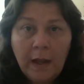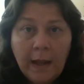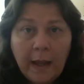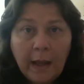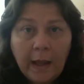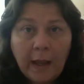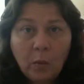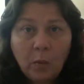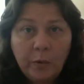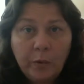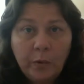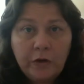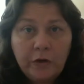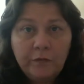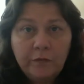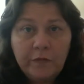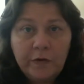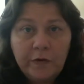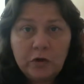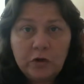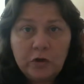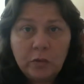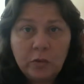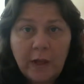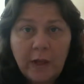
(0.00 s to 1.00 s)
And when you
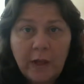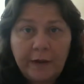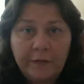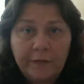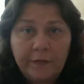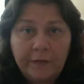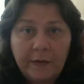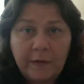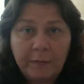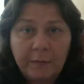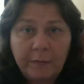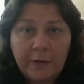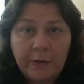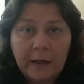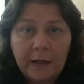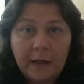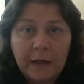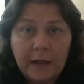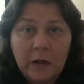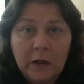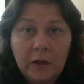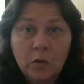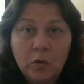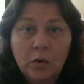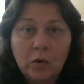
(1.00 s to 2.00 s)
visualize something,
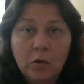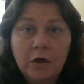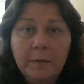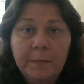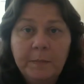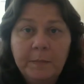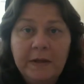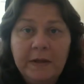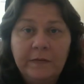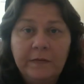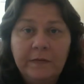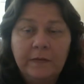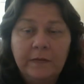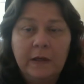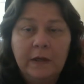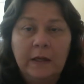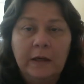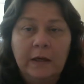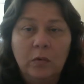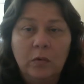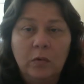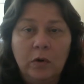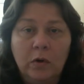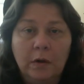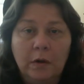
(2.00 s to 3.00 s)
in order
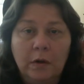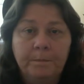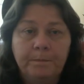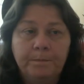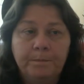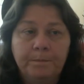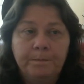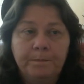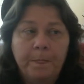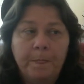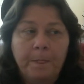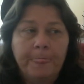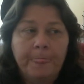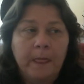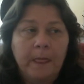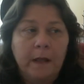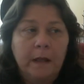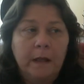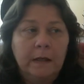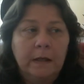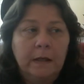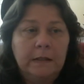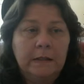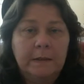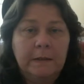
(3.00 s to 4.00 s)

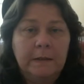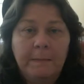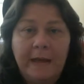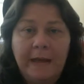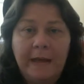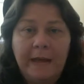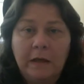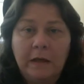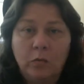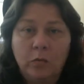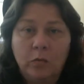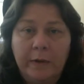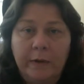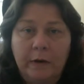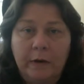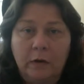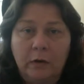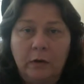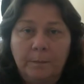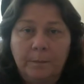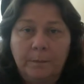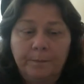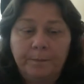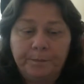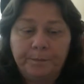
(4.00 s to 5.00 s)
to make it
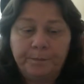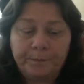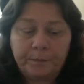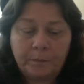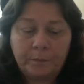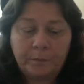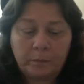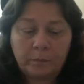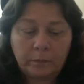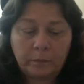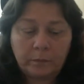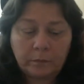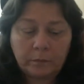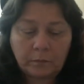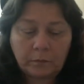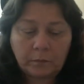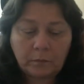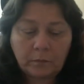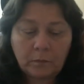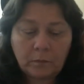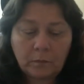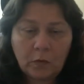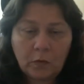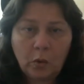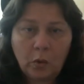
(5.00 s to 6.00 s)
real,
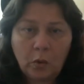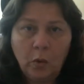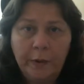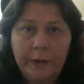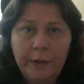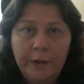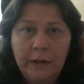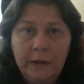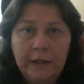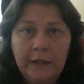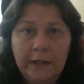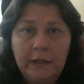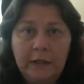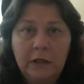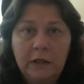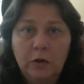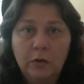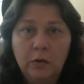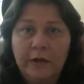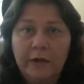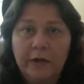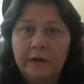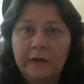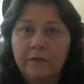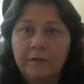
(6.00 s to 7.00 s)
what you need to
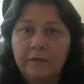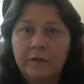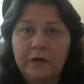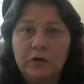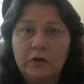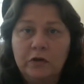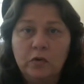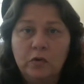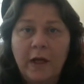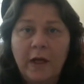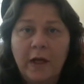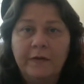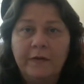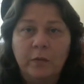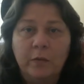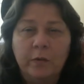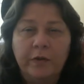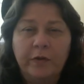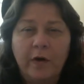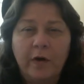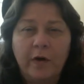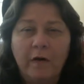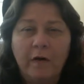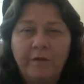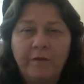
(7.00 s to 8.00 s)
do is visualize it
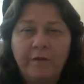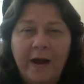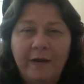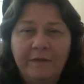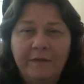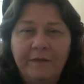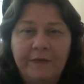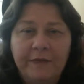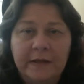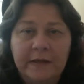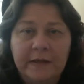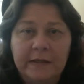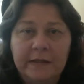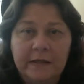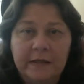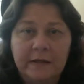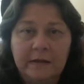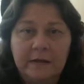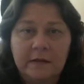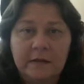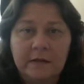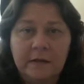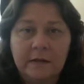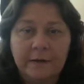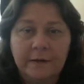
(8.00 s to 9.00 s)
with all 5
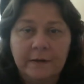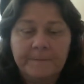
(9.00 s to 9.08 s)
senses.